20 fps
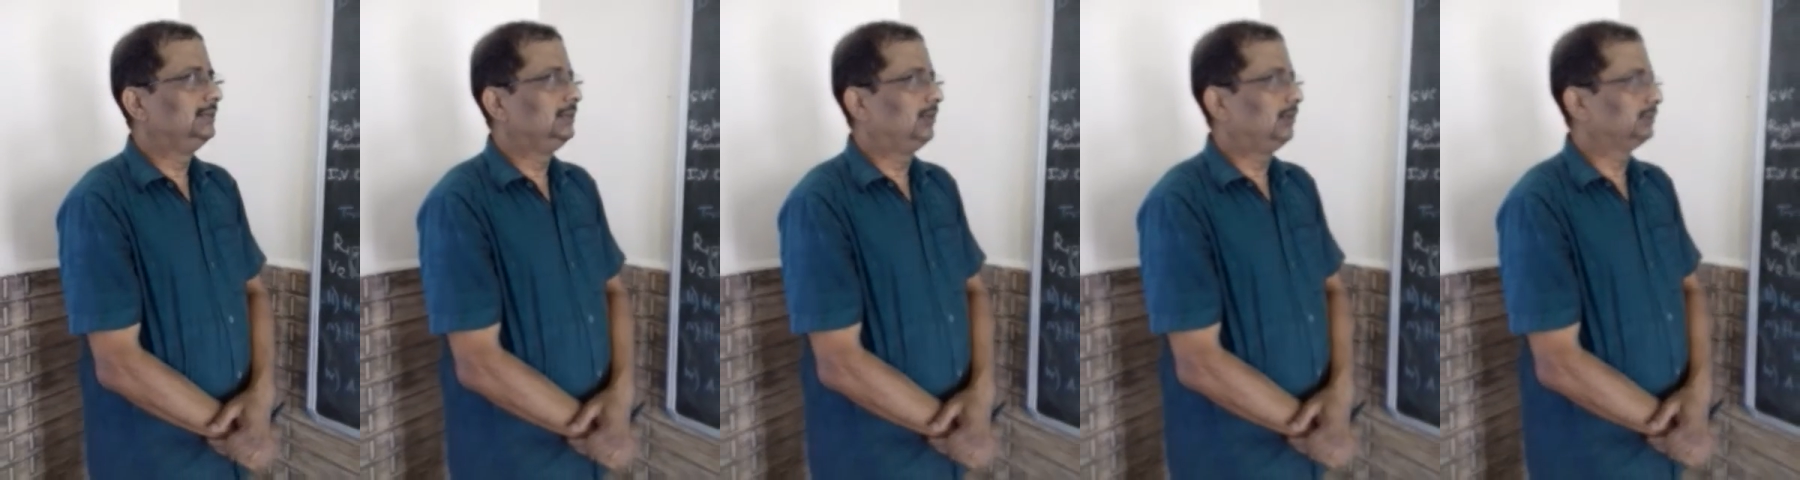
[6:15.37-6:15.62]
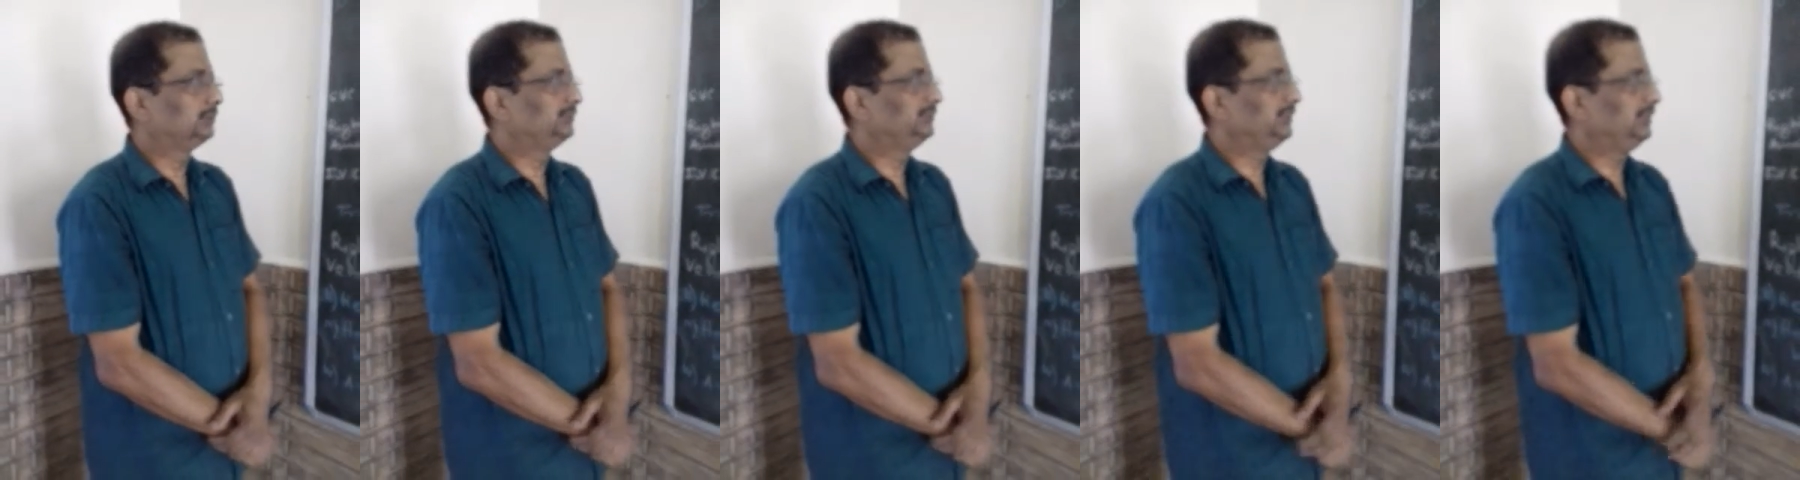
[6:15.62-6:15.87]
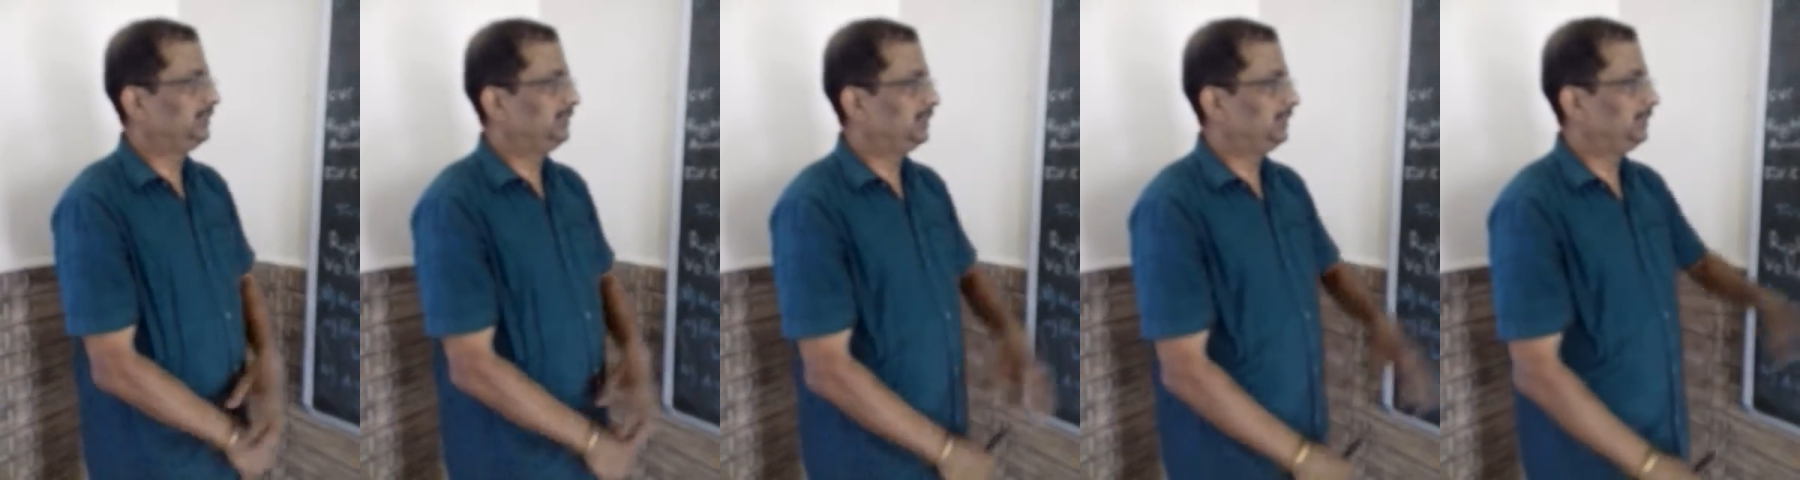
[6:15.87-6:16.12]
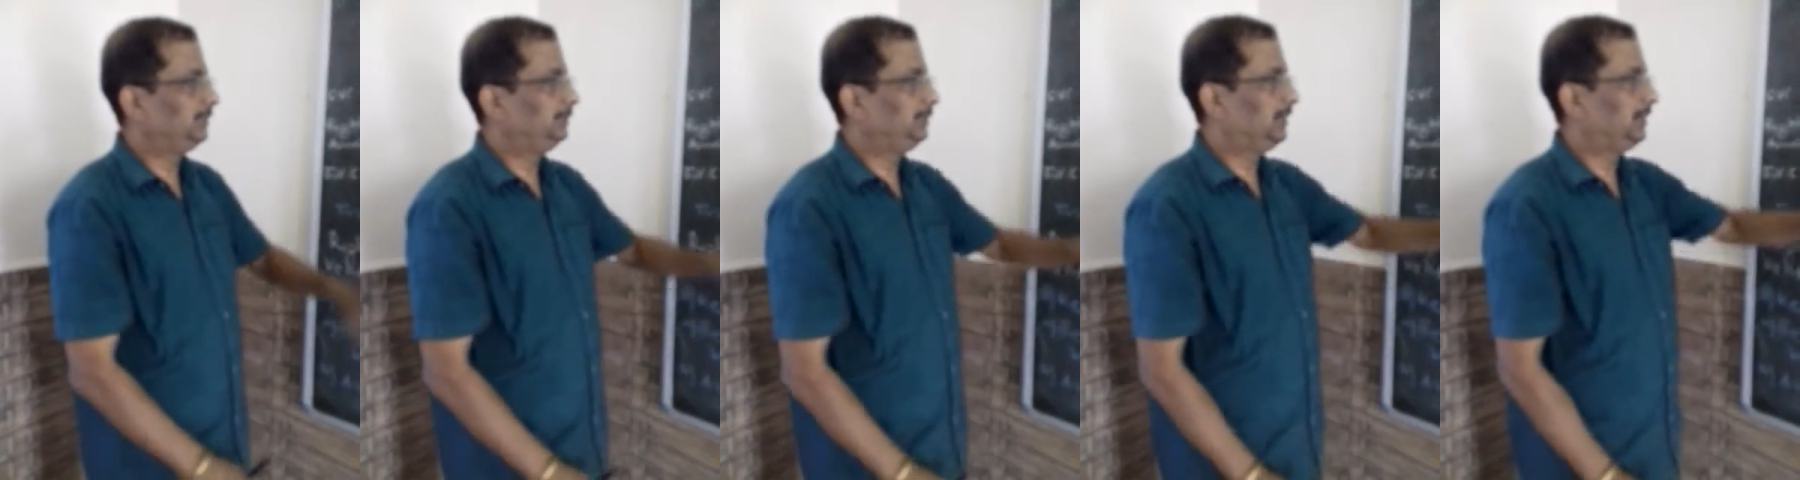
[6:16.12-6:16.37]

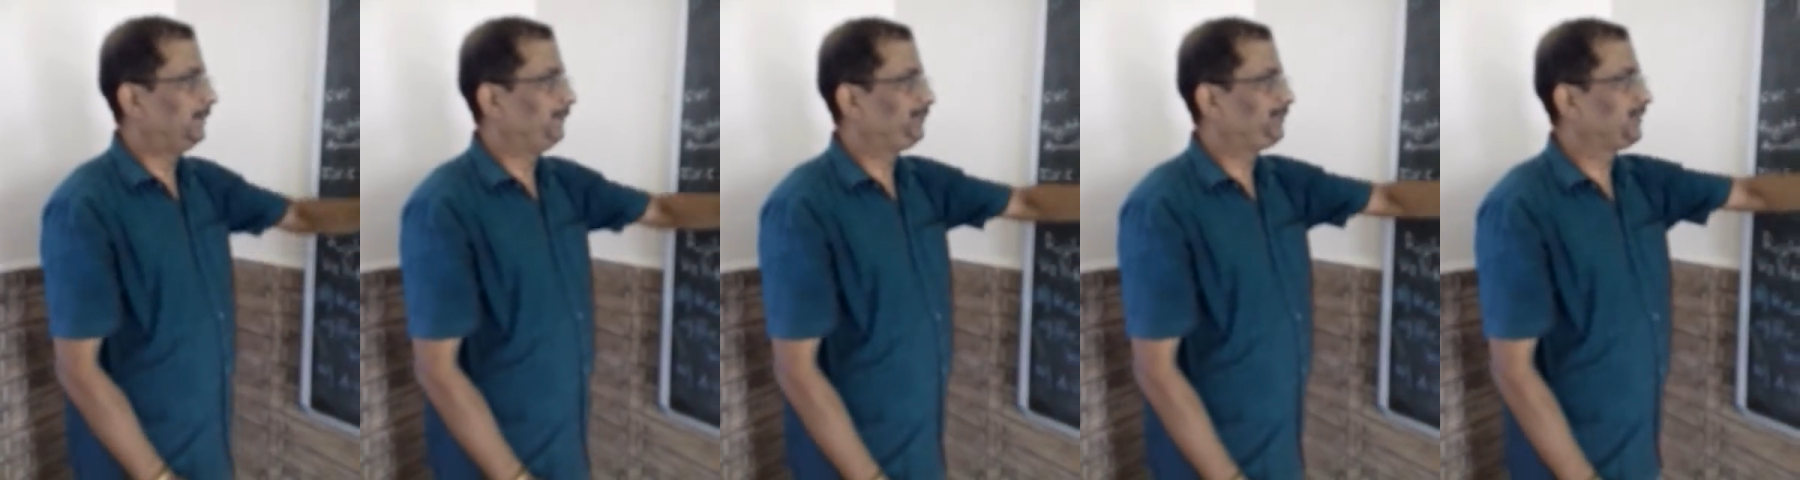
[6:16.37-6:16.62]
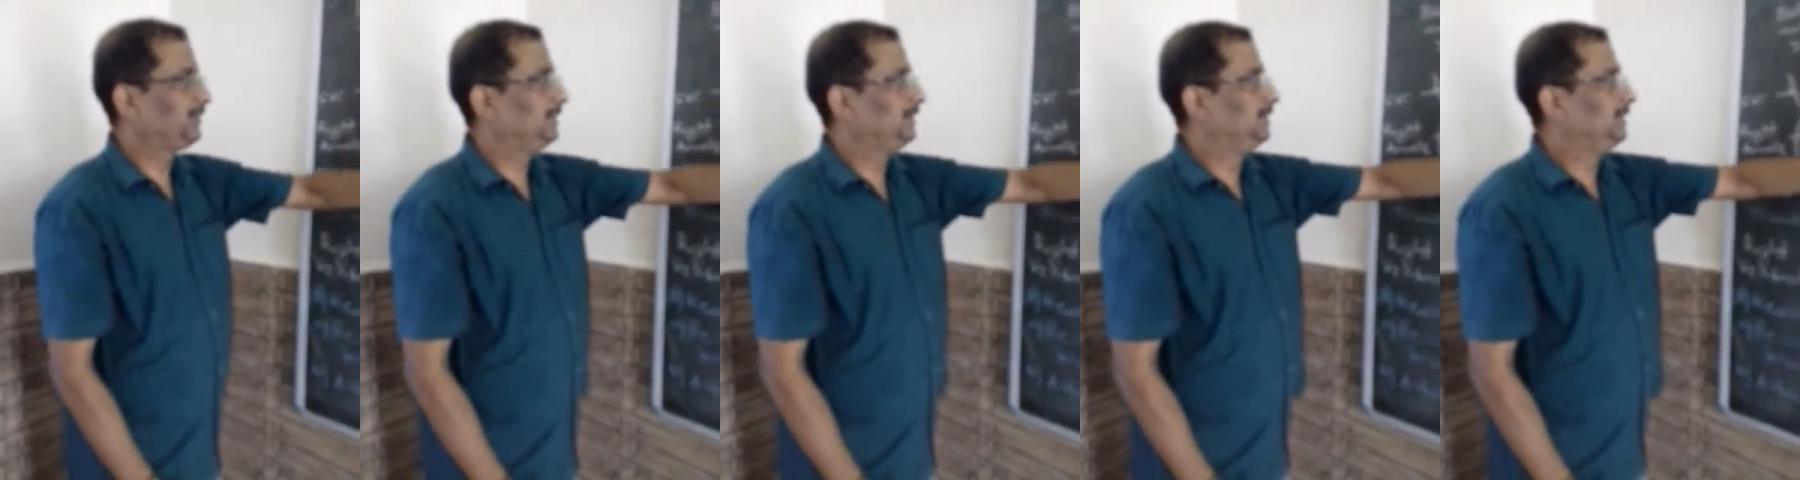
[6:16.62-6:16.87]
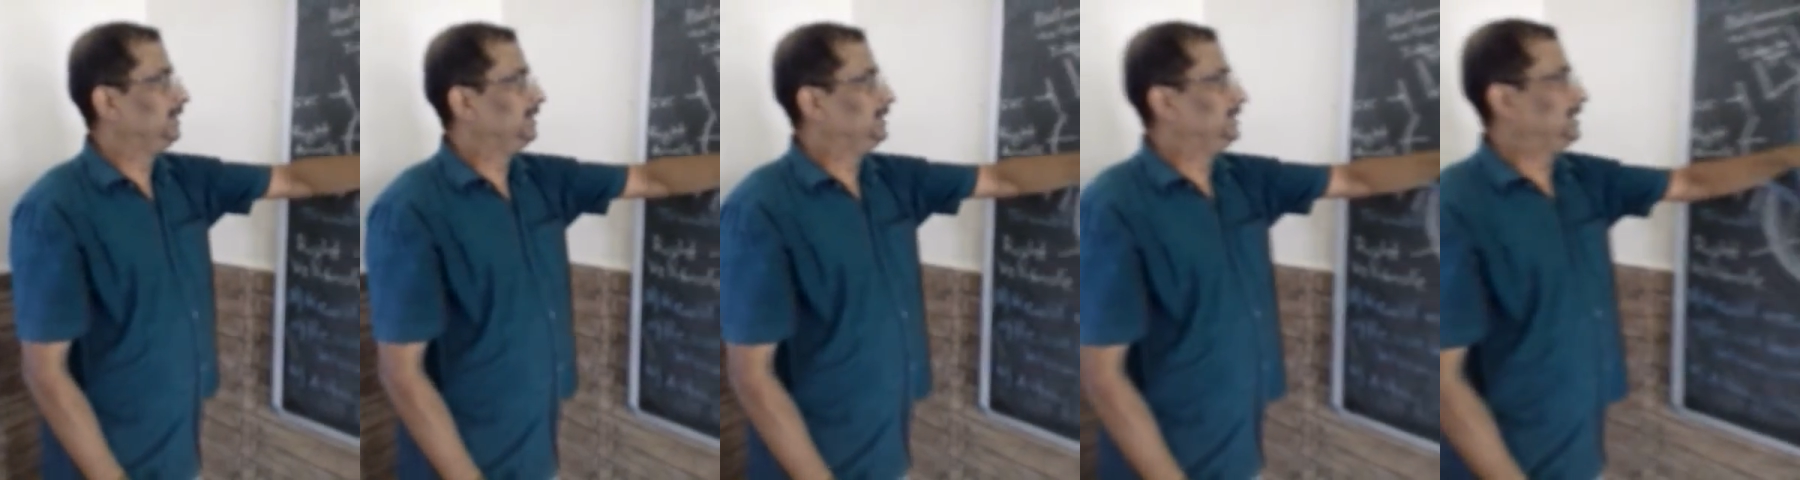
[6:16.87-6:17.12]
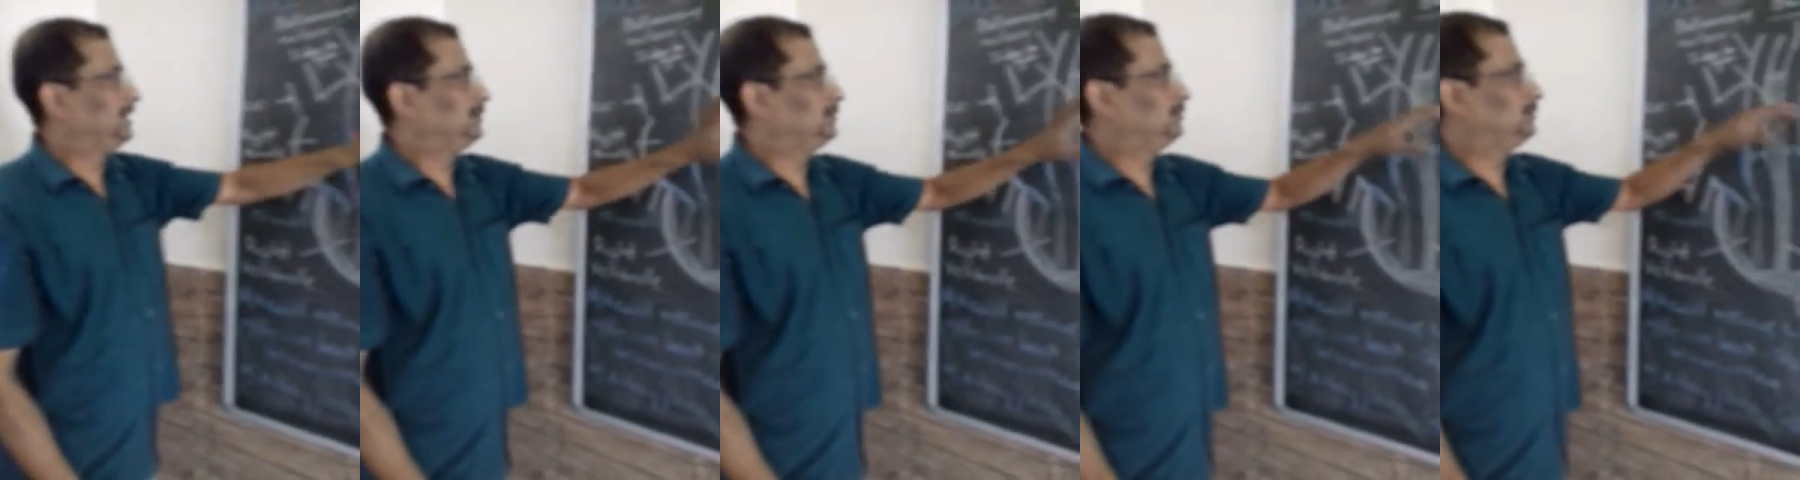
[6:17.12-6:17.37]
oxygenated blood.
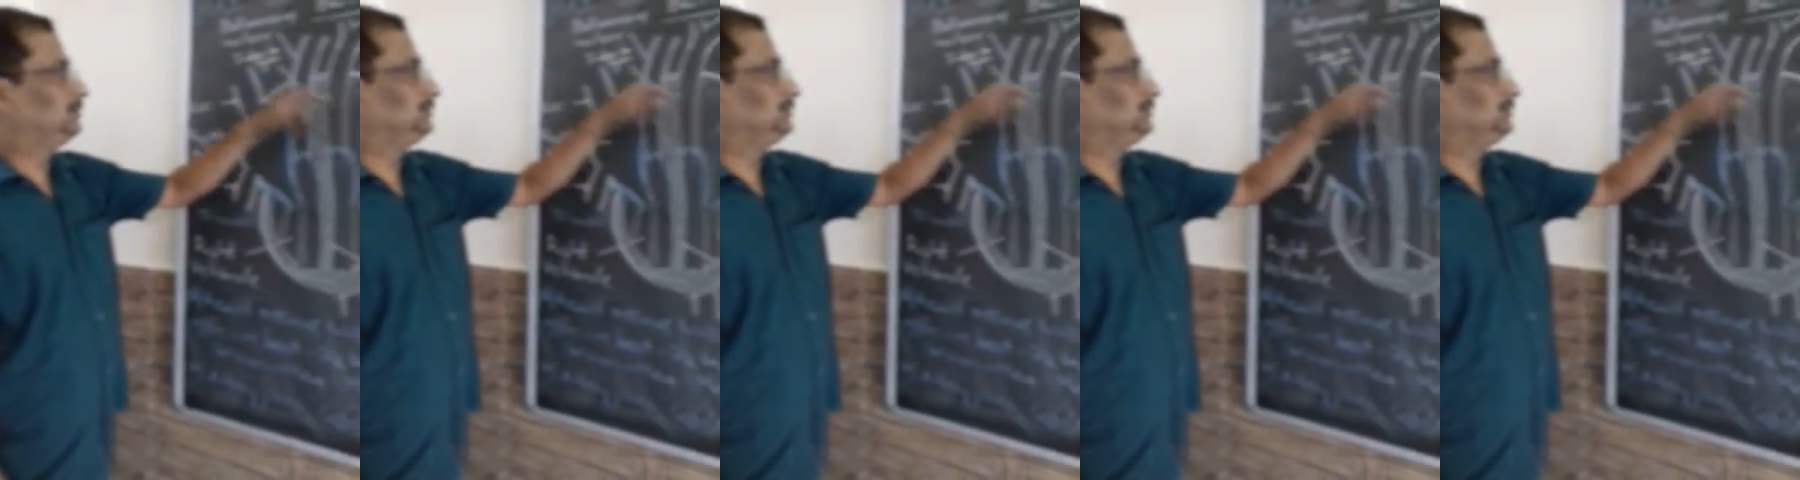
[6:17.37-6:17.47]
Now